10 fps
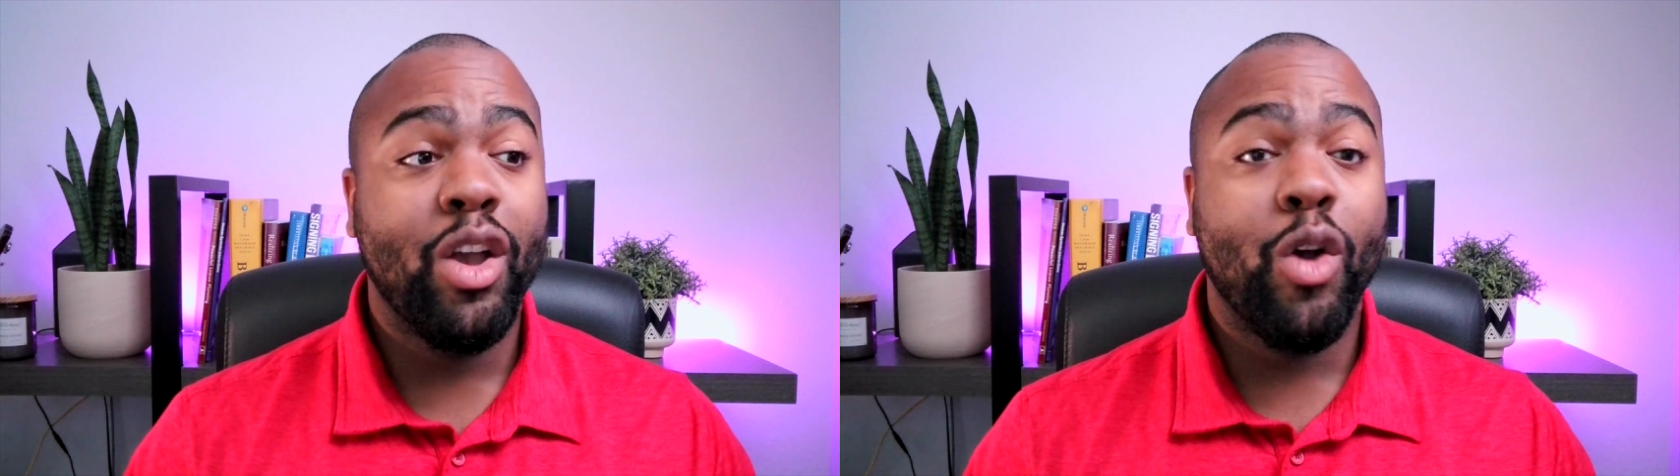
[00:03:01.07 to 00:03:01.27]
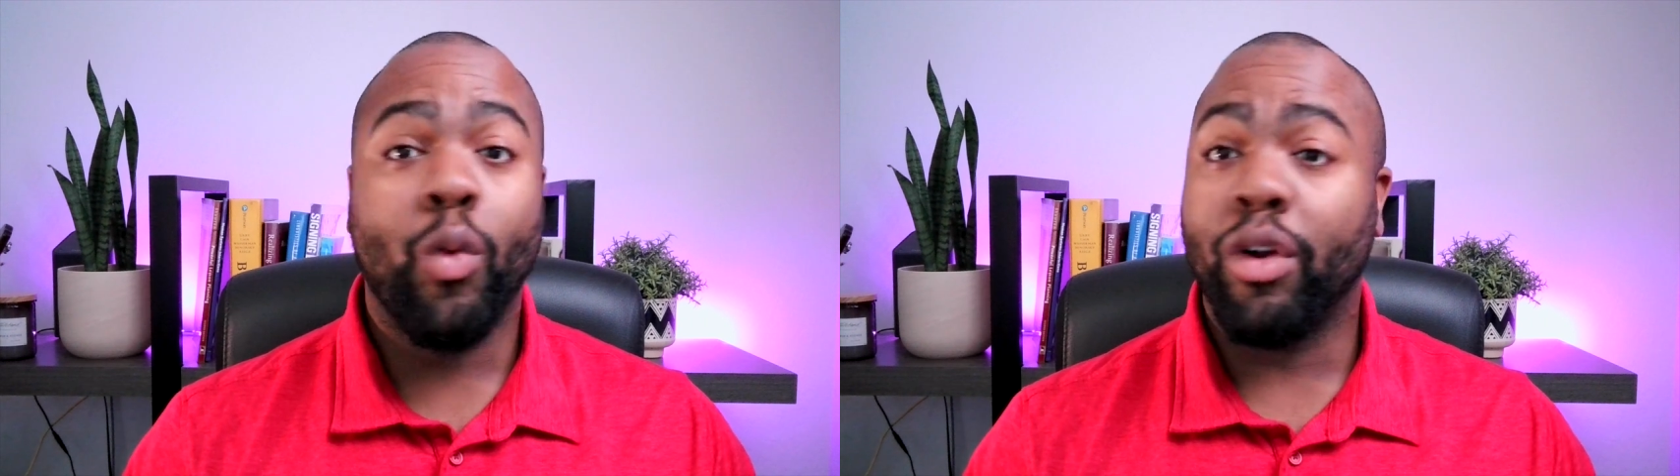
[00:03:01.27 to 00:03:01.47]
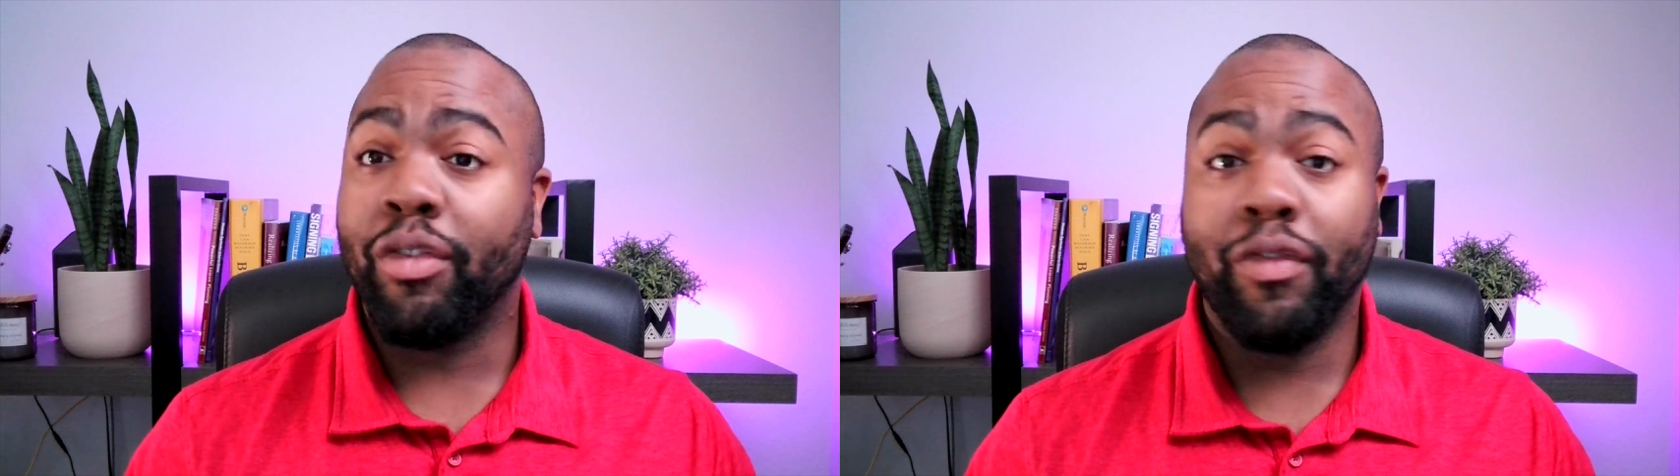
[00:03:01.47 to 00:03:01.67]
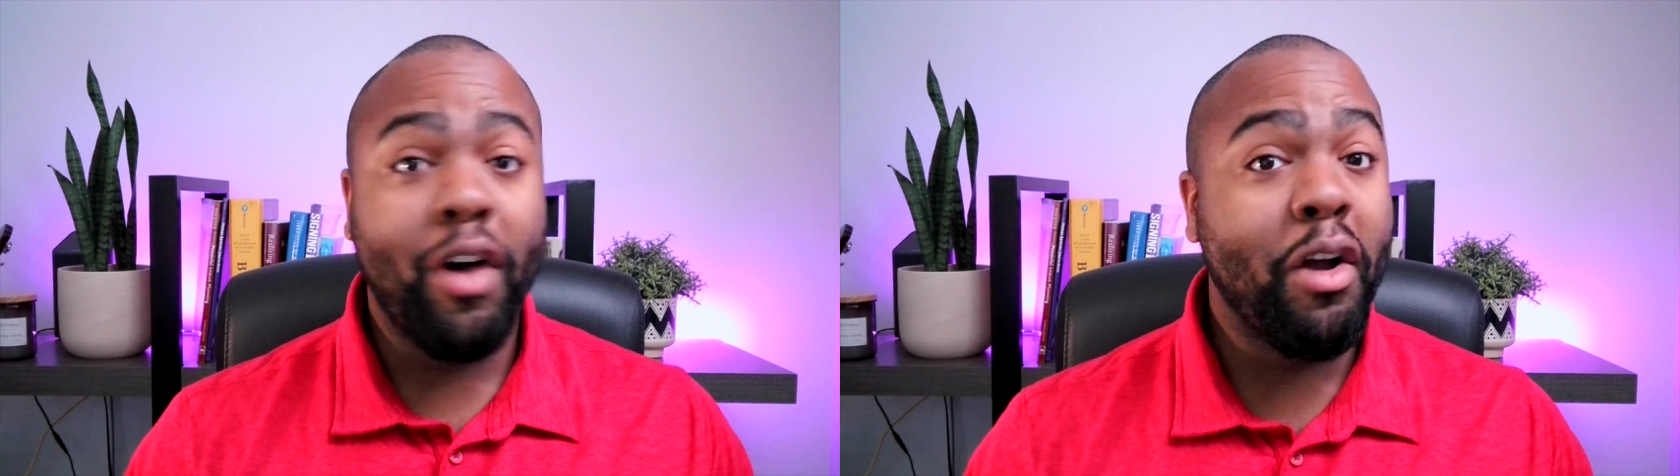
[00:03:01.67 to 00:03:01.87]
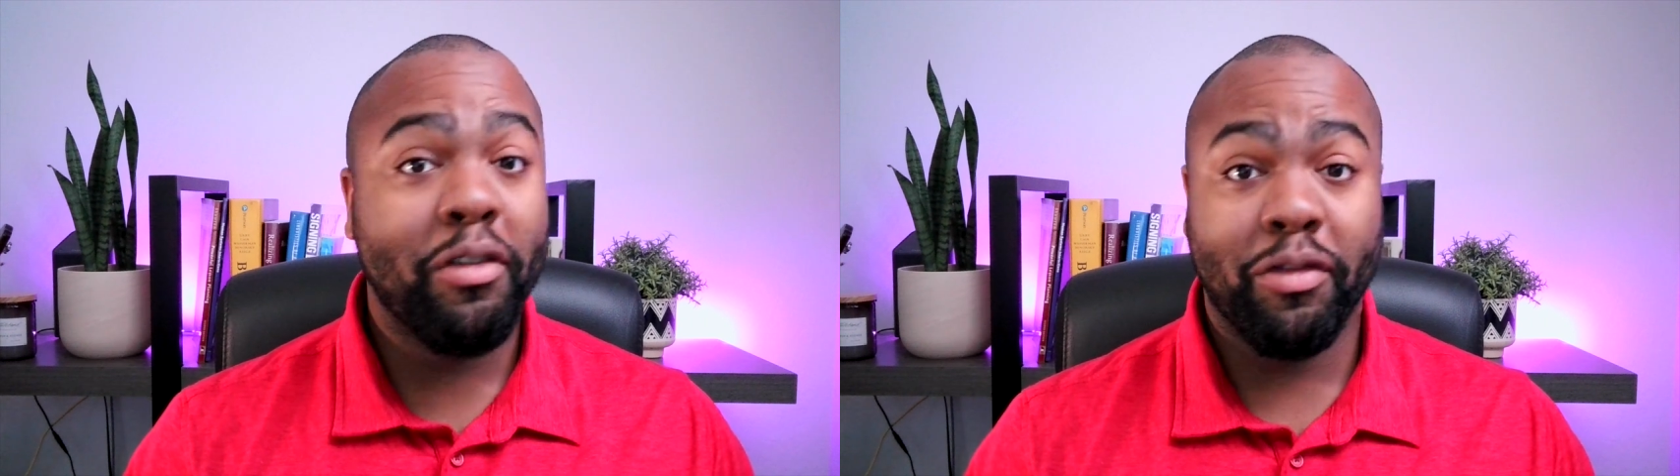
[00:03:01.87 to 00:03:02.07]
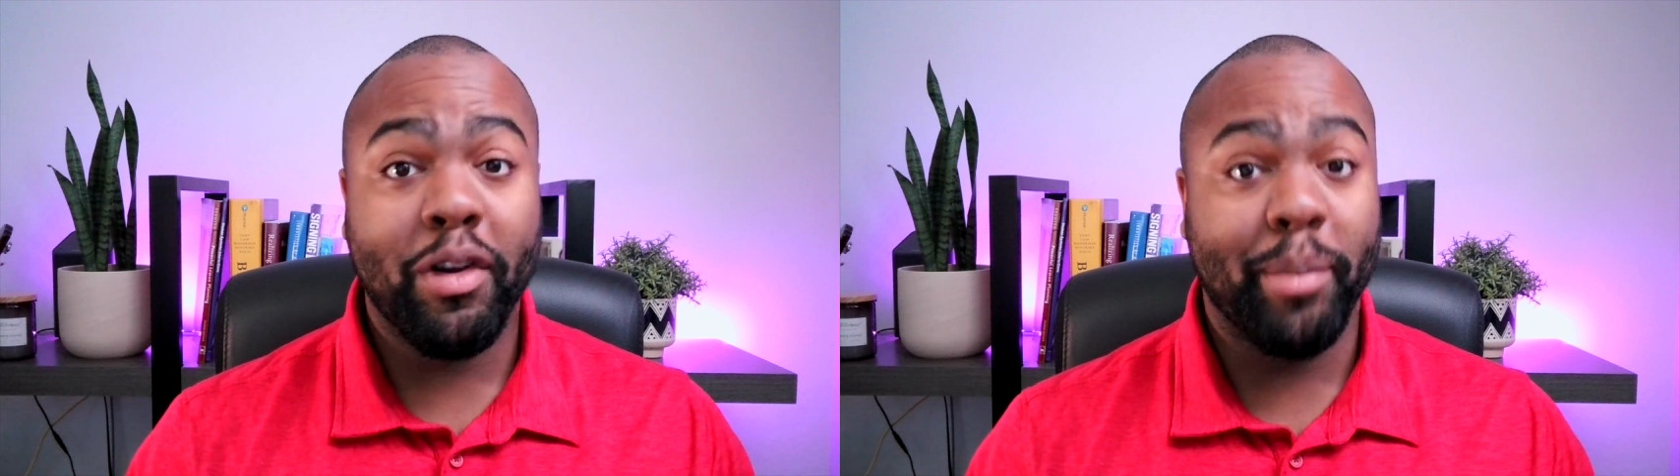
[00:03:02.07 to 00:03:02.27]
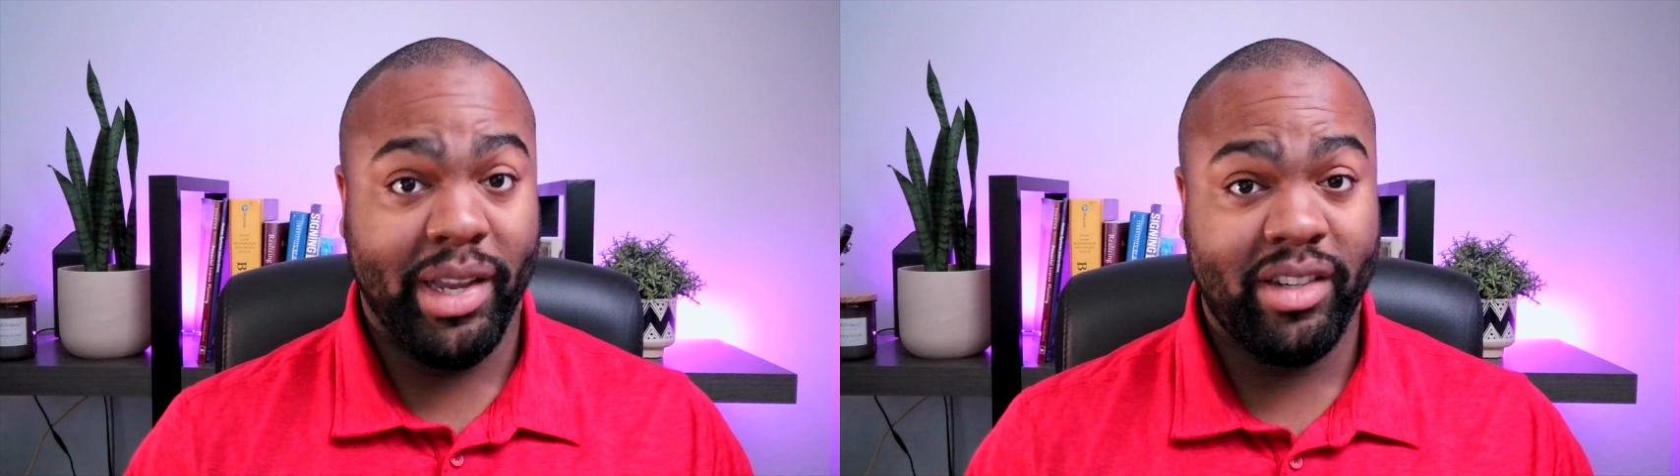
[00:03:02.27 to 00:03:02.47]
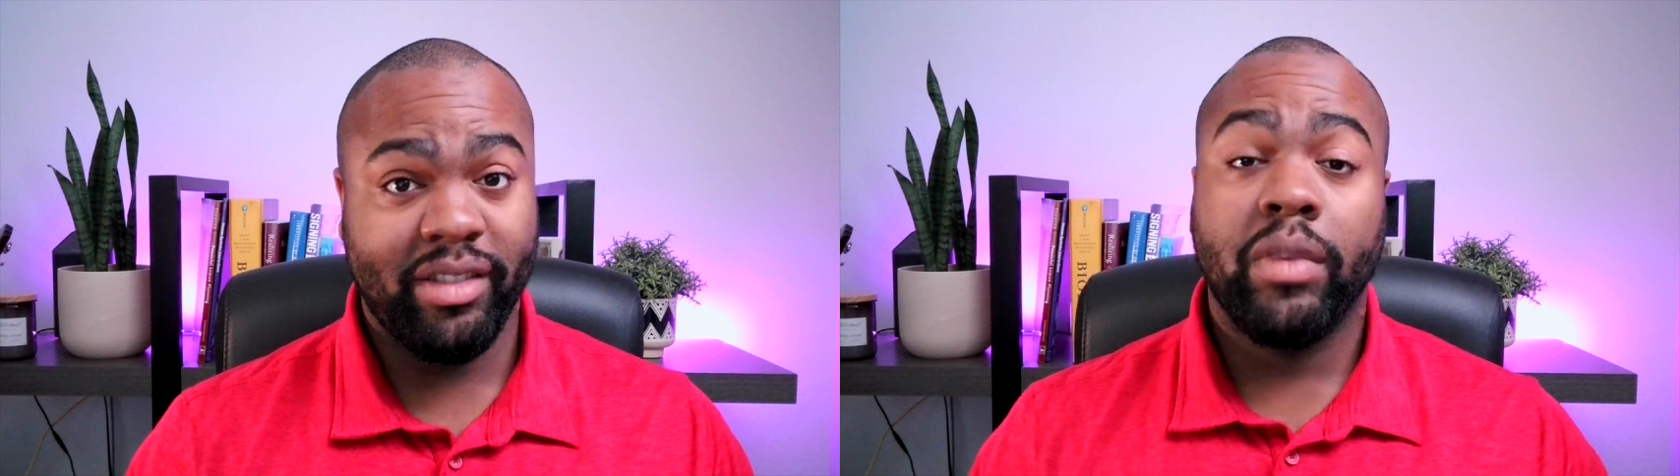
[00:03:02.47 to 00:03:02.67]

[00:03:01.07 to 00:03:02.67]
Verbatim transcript: were far from it.